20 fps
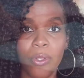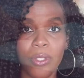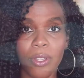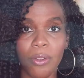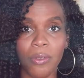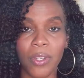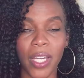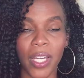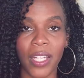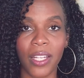on
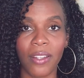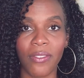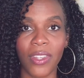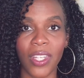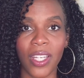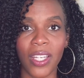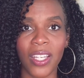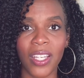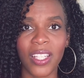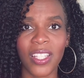negative
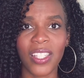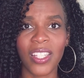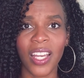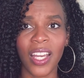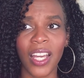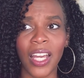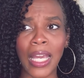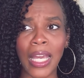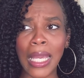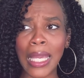things,
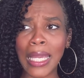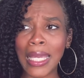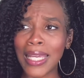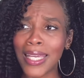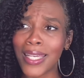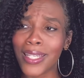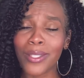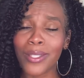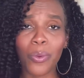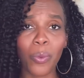
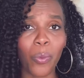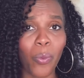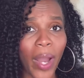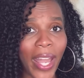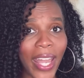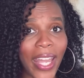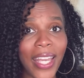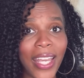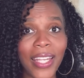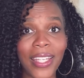it's
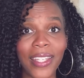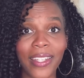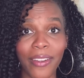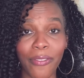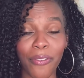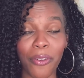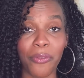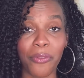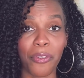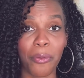way
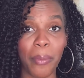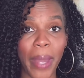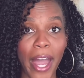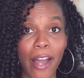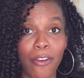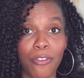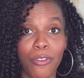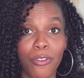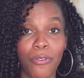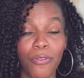different from how
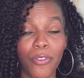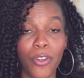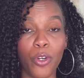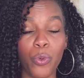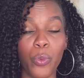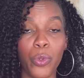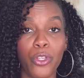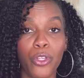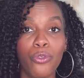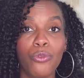you feel
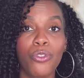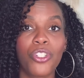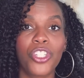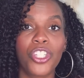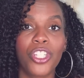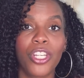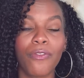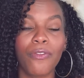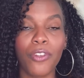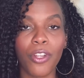when you
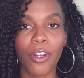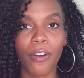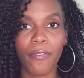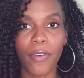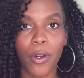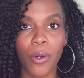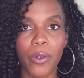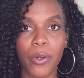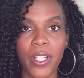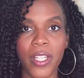shift your
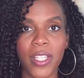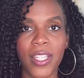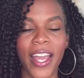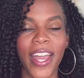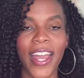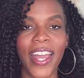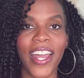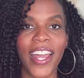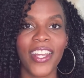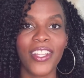focus
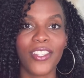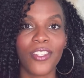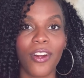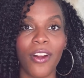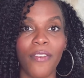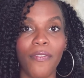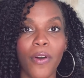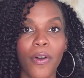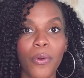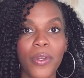and start
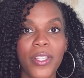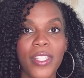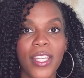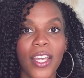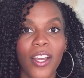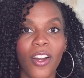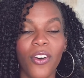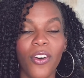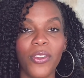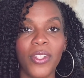focusing
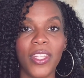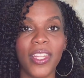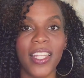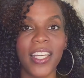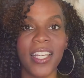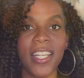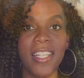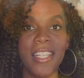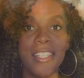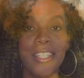on the
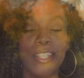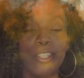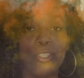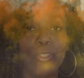things that